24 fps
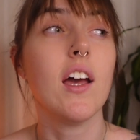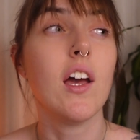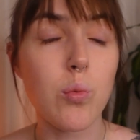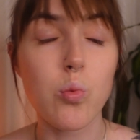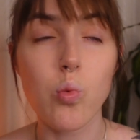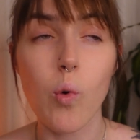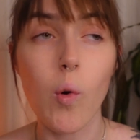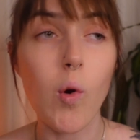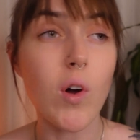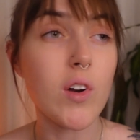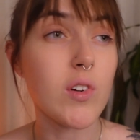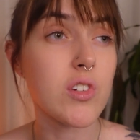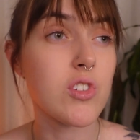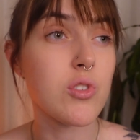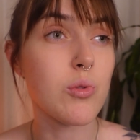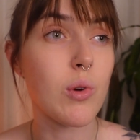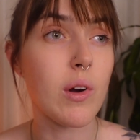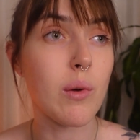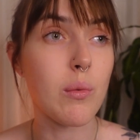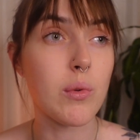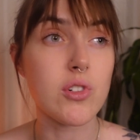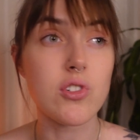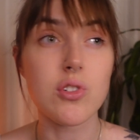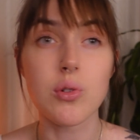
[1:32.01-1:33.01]
What do I
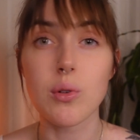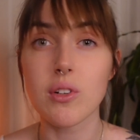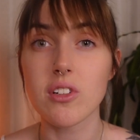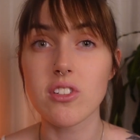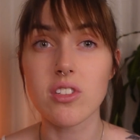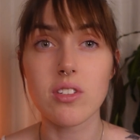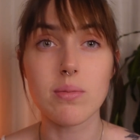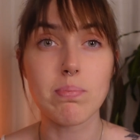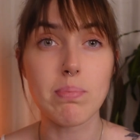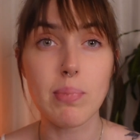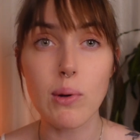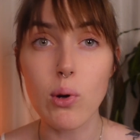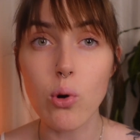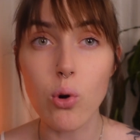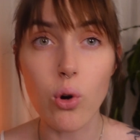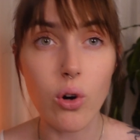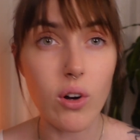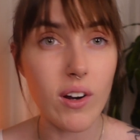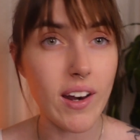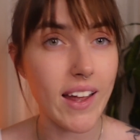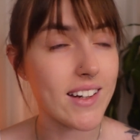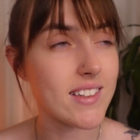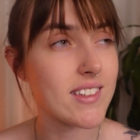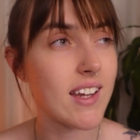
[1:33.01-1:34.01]
want to
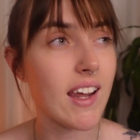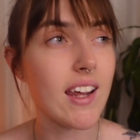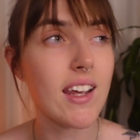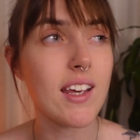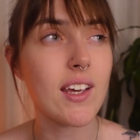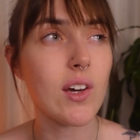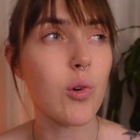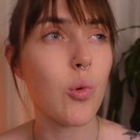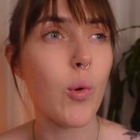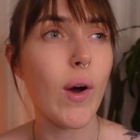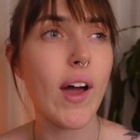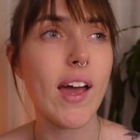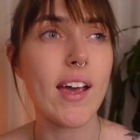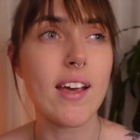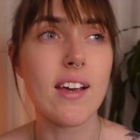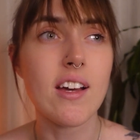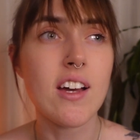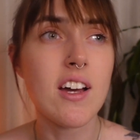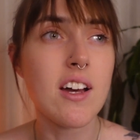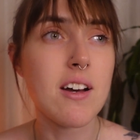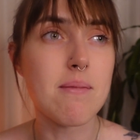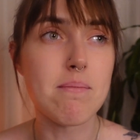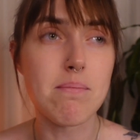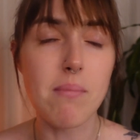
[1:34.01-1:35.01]
explore? Like, take away
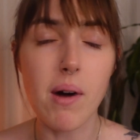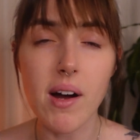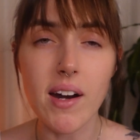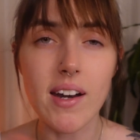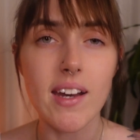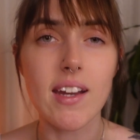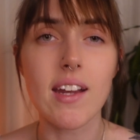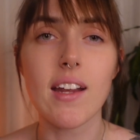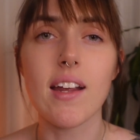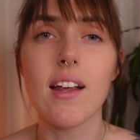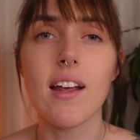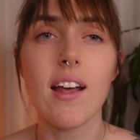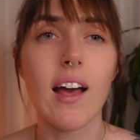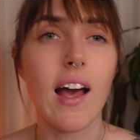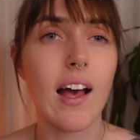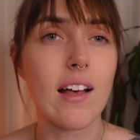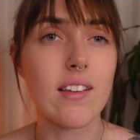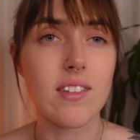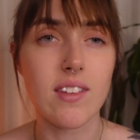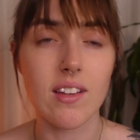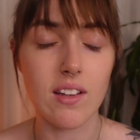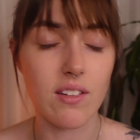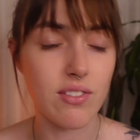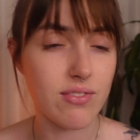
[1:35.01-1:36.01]
money
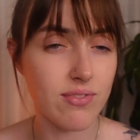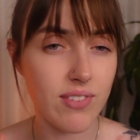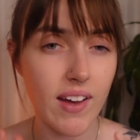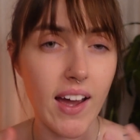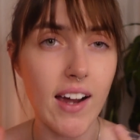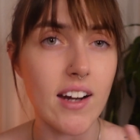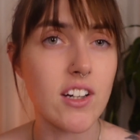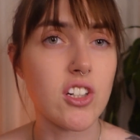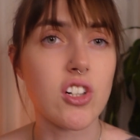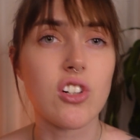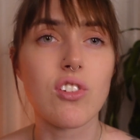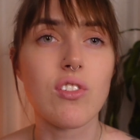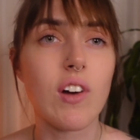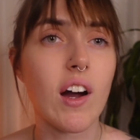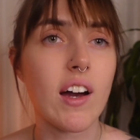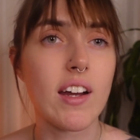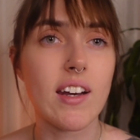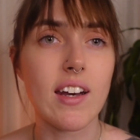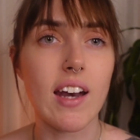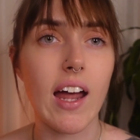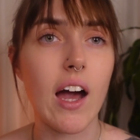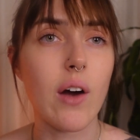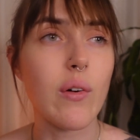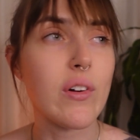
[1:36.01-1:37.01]
as a factor right
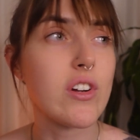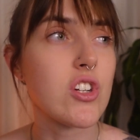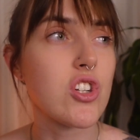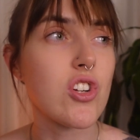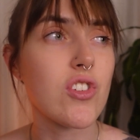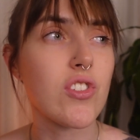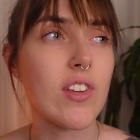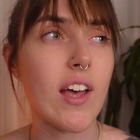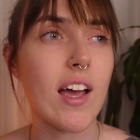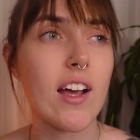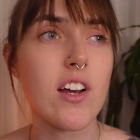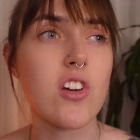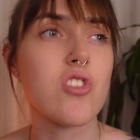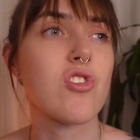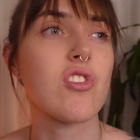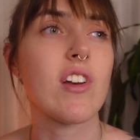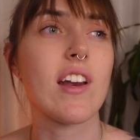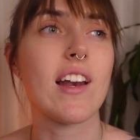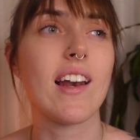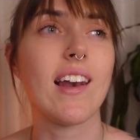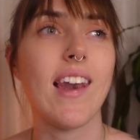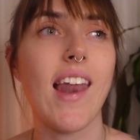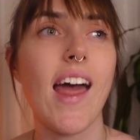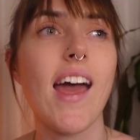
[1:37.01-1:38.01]
now and just
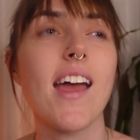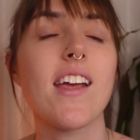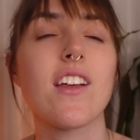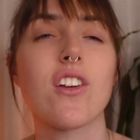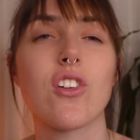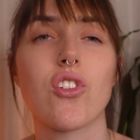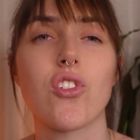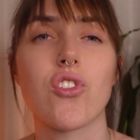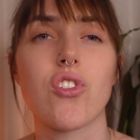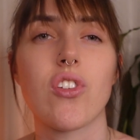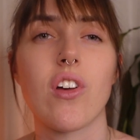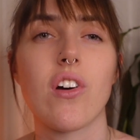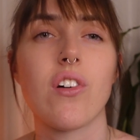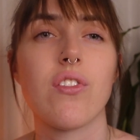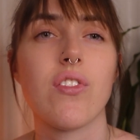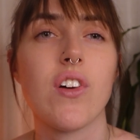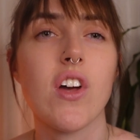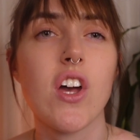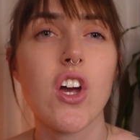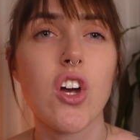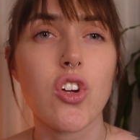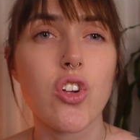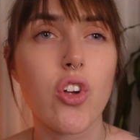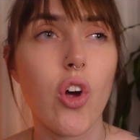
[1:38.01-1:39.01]
actually let yourself
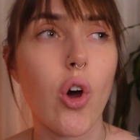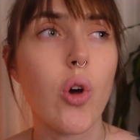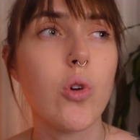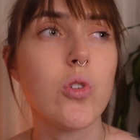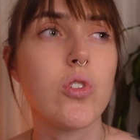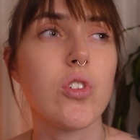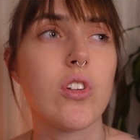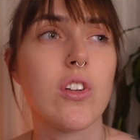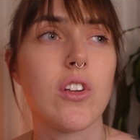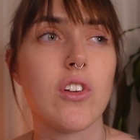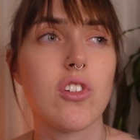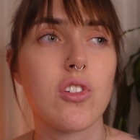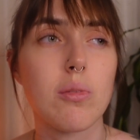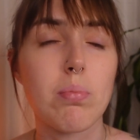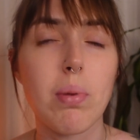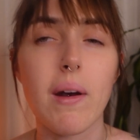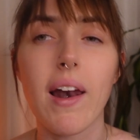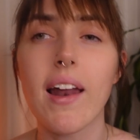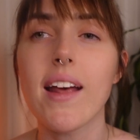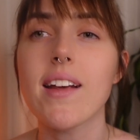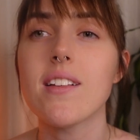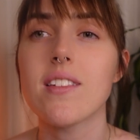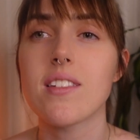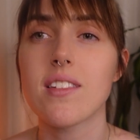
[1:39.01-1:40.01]
go to those
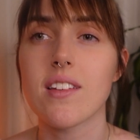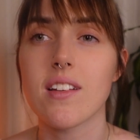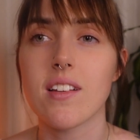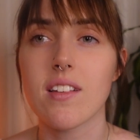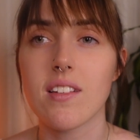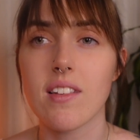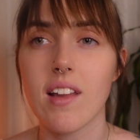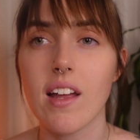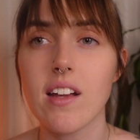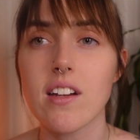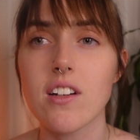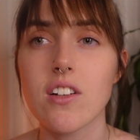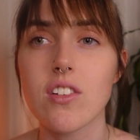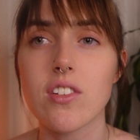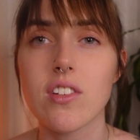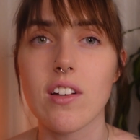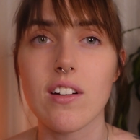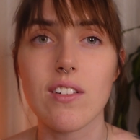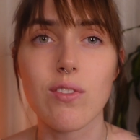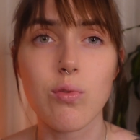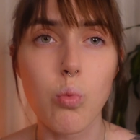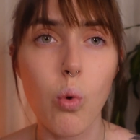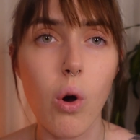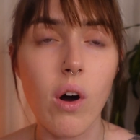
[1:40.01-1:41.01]
places, let
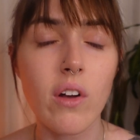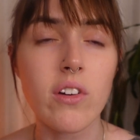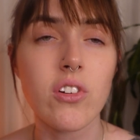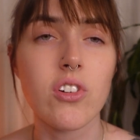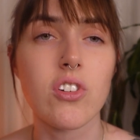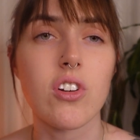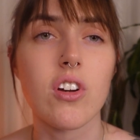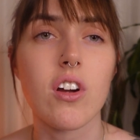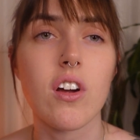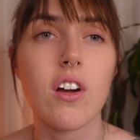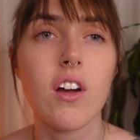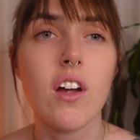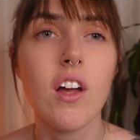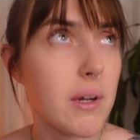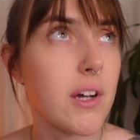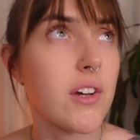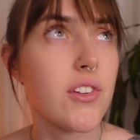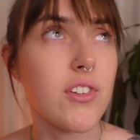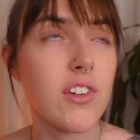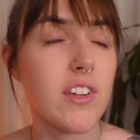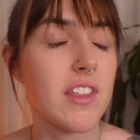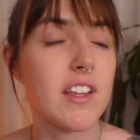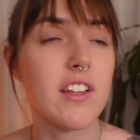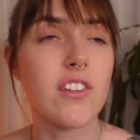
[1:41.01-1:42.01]
yourself wander,
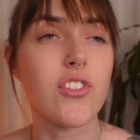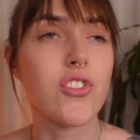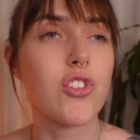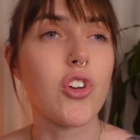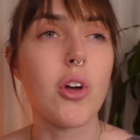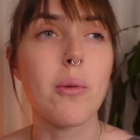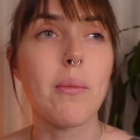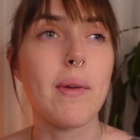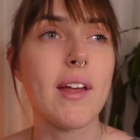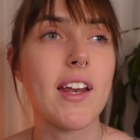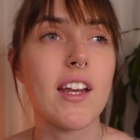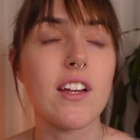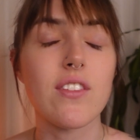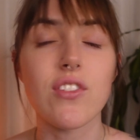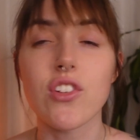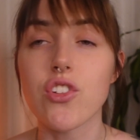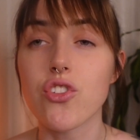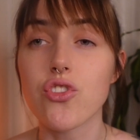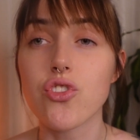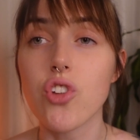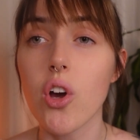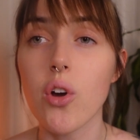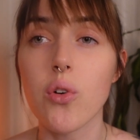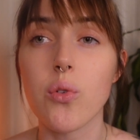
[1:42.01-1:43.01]
because I think so many of us
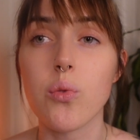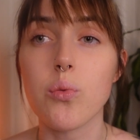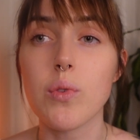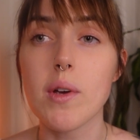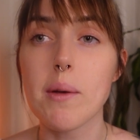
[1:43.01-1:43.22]
don't.